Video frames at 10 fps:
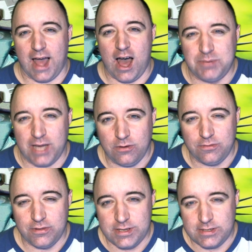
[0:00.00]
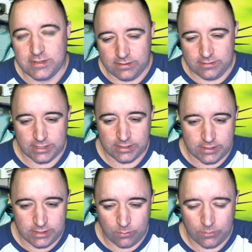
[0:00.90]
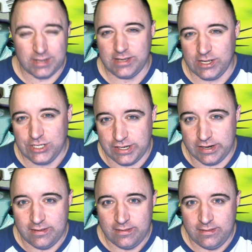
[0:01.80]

opt-out for this? Since, you know, we're not touching you.